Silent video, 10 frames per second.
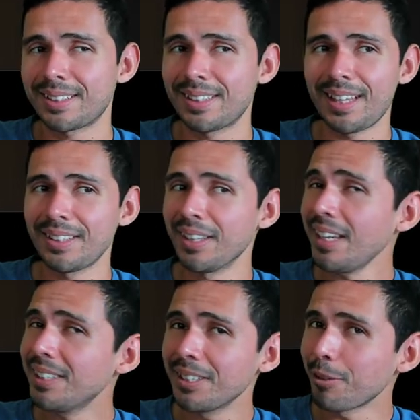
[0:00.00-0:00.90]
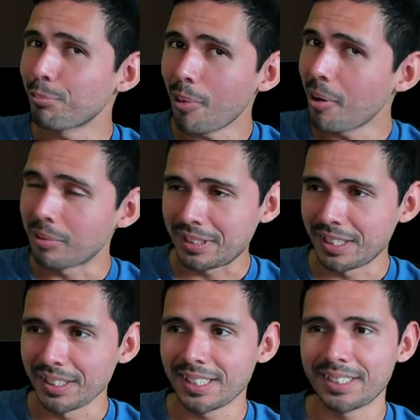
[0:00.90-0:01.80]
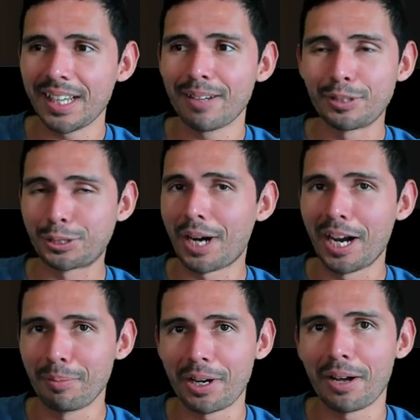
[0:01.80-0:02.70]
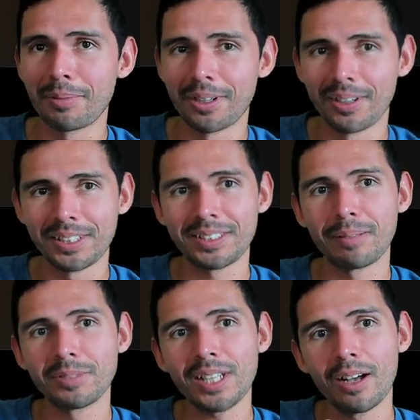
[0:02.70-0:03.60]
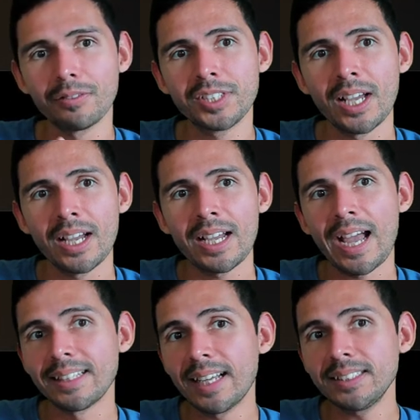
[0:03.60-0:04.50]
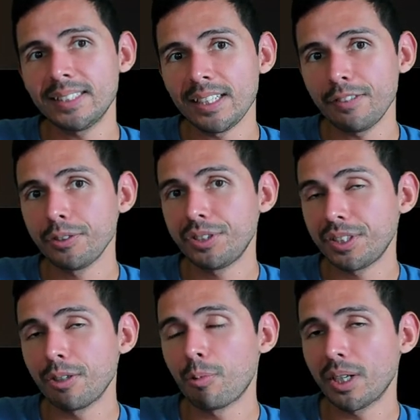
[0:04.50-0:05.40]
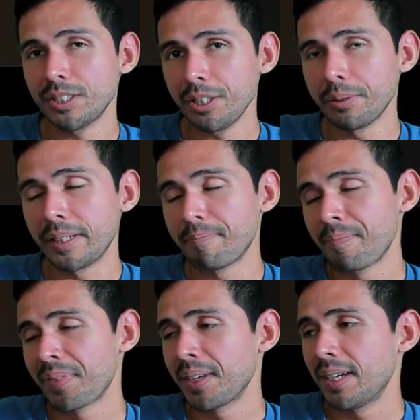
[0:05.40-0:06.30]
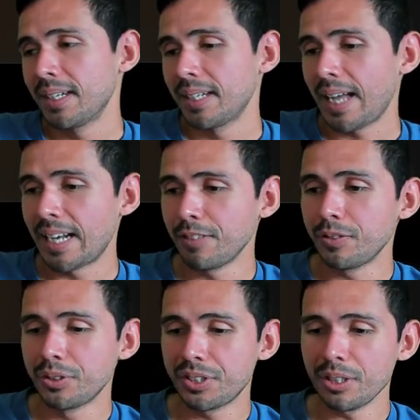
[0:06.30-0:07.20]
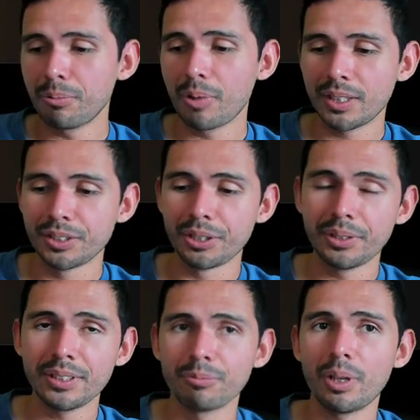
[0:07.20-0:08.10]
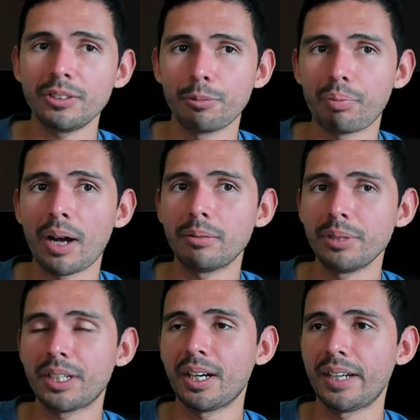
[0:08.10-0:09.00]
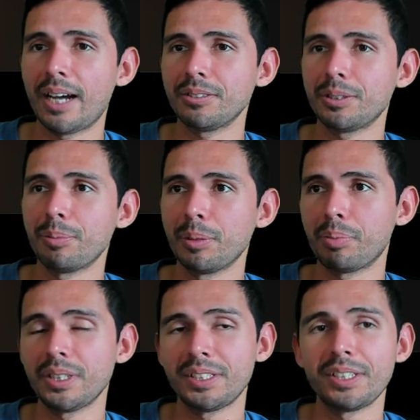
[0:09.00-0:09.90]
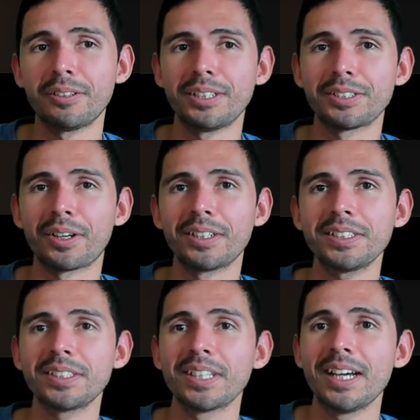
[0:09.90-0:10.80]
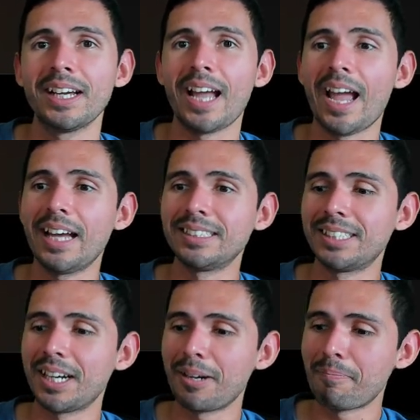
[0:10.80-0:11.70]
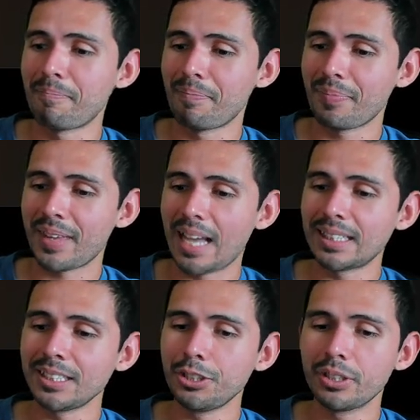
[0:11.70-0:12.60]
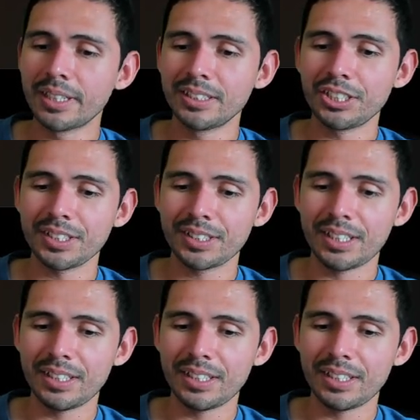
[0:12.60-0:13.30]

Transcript: they likely won't unless they ever try to become an artist themselves, and then see if you still want to do it. And if you still want to do it, well, you're probably cut out to be a pretty serious artist, and then you can just